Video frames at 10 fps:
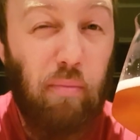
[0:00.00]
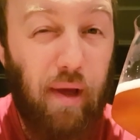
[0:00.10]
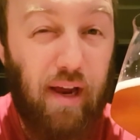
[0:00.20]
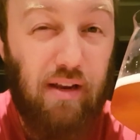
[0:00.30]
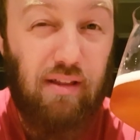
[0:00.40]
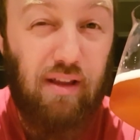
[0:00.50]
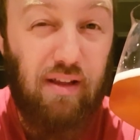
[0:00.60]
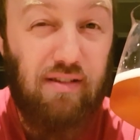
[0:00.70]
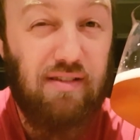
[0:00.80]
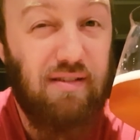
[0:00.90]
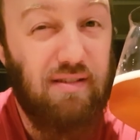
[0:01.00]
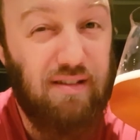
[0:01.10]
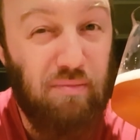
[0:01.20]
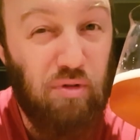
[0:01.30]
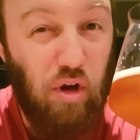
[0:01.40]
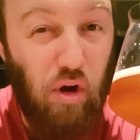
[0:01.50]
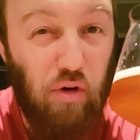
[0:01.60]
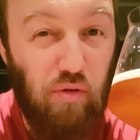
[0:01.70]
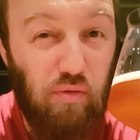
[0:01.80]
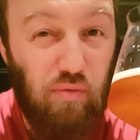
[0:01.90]
back the
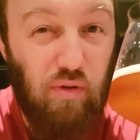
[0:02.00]
Simcoe